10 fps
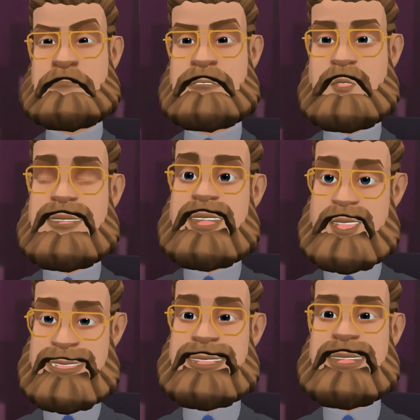So if you
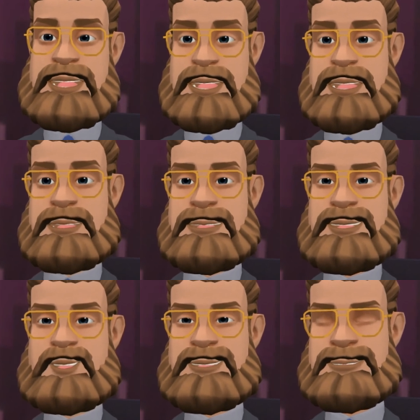liked today's
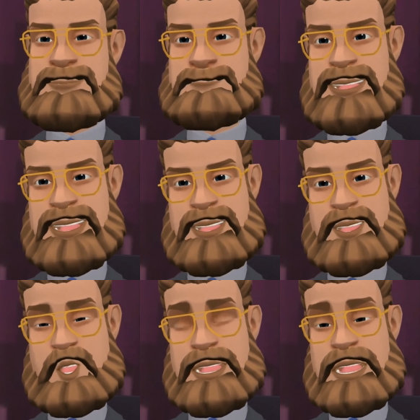show, make sure
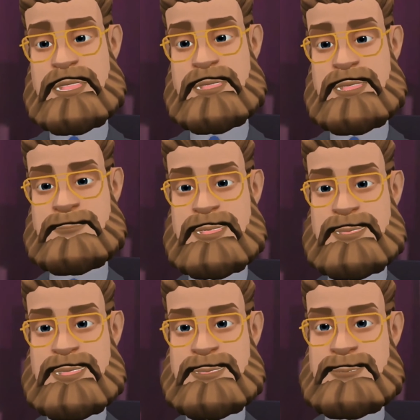to hit that like
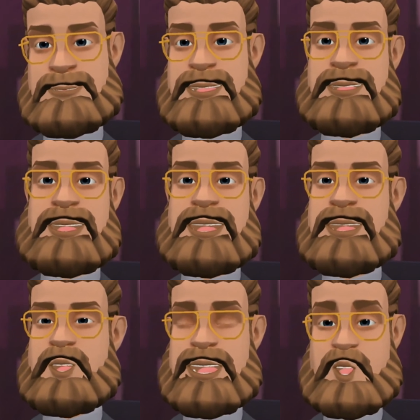button and share
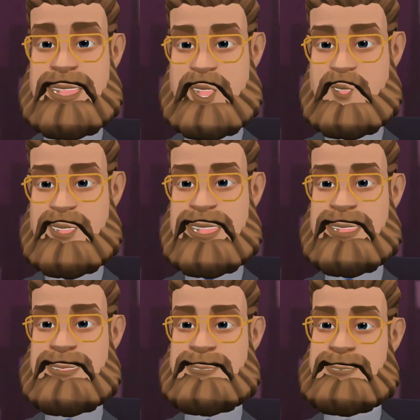this with all your
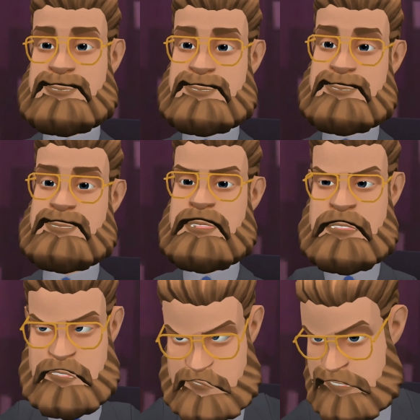friends. And
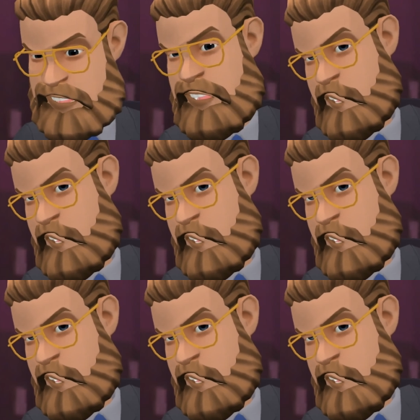don't forget to